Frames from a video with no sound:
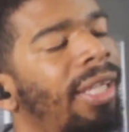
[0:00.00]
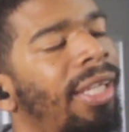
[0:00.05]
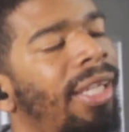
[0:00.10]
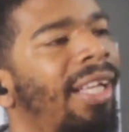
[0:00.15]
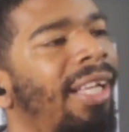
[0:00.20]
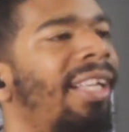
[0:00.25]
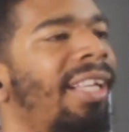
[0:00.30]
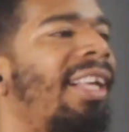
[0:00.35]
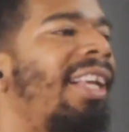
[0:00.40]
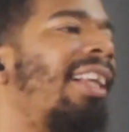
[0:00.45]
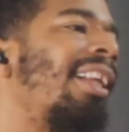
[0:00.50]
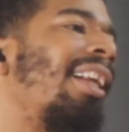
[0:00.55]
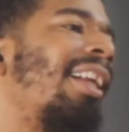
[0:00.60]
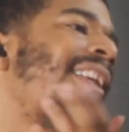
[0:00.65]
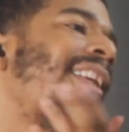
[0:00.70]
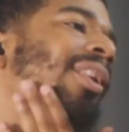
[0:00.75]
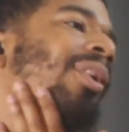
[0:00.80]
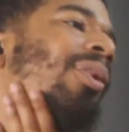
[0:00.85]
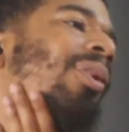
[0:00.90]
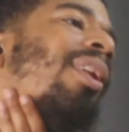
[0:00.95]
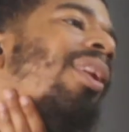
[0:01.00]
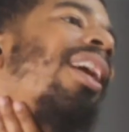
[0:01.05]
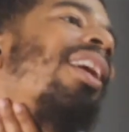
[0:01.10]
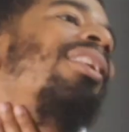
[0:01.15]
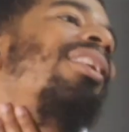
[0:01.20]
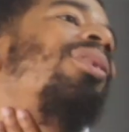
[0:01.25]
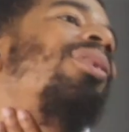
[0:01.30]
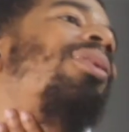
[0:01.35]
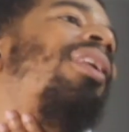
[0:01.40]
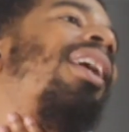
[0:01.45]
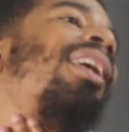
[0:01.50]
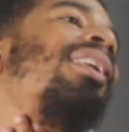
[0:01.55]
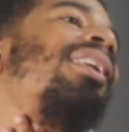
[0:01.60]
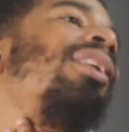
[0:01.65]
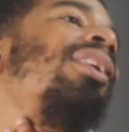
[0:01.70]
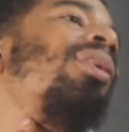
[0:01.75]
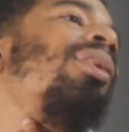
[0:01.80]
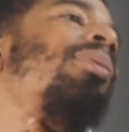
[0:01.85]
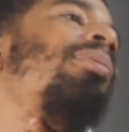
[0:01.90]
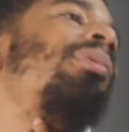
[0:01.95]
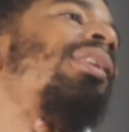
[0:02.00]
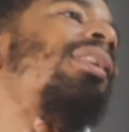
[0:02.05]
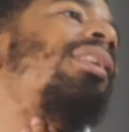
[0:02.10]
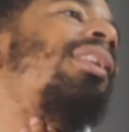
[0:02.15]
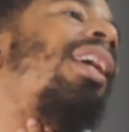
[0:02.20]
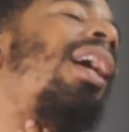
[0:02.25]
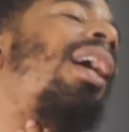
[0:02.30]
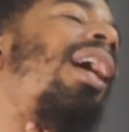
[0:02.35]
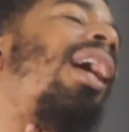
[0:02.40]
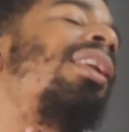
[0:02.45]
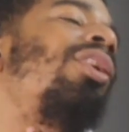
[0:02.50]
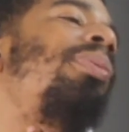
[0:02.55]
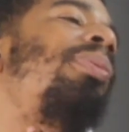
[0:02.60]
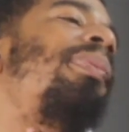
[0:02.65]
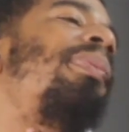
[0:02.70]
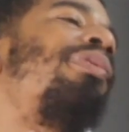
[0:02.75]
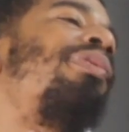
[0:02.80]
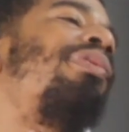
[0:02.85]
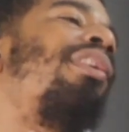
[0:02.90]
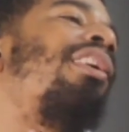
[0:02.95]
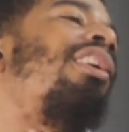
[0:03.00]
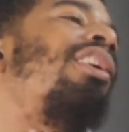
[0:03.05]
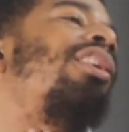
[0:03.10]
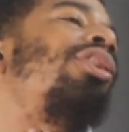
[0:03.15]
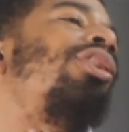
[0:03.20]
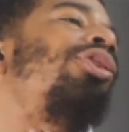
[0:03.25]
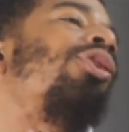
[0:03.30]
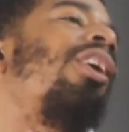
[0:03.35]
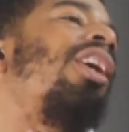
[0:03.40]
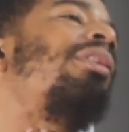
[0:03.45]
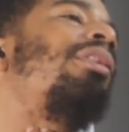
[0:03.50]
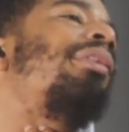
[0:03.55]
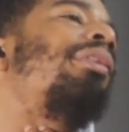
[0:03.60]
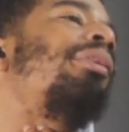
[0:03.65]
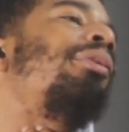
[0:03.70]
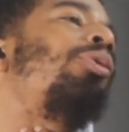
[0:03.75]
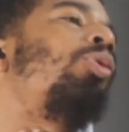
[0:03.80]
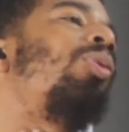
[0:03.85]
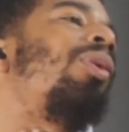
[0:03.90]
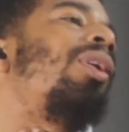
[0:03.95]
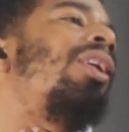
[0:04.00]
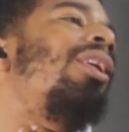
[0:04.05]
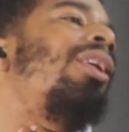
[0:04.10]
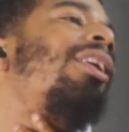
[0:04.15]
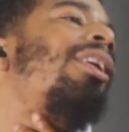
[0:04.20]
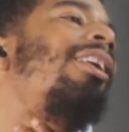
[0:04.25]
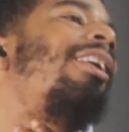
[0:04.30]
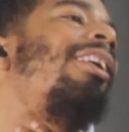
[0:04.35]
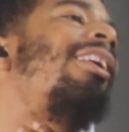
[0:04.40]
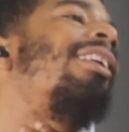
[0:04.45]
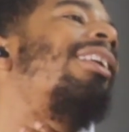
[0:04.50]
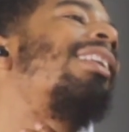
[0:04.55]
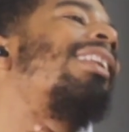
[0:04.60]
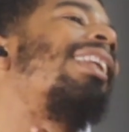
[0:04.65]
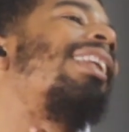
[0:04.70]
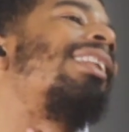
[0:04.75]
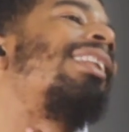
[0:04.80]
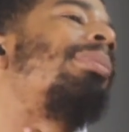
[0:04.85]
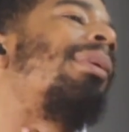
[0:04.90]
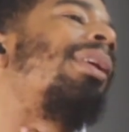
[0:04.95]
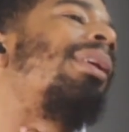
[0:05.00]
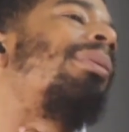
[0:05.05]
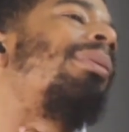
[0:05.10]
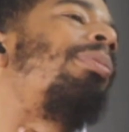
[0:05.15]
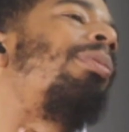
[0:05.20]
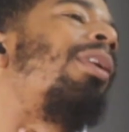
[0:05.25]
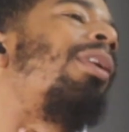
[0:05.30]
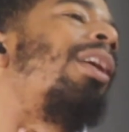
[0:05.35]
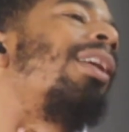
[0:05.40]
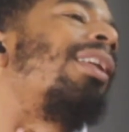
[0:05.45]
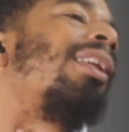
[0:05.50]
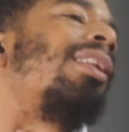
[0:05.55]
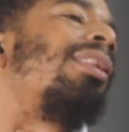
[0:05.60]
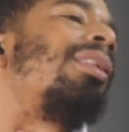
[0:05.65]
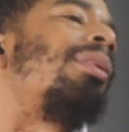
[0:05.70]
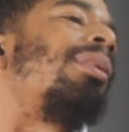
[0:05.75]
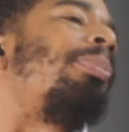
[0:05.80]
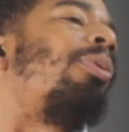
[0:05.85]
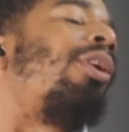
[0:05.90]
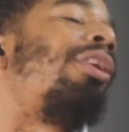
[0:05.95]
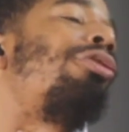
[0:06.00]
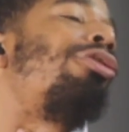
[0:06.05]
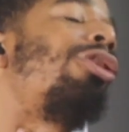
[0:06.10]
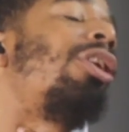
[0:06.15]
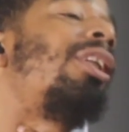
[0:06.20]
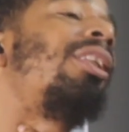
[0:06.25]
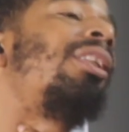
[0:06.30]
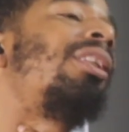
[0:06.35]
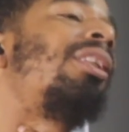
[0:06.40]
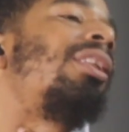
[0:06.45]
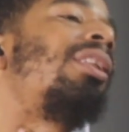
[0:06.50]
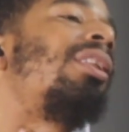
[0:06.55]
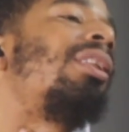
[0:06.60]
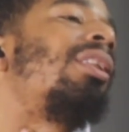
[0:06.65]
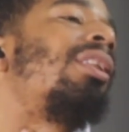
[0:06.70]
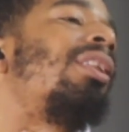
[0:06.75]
Yeah, I do like Europe's design. I do prefer to drive everywhere. That's my, I guess, preference.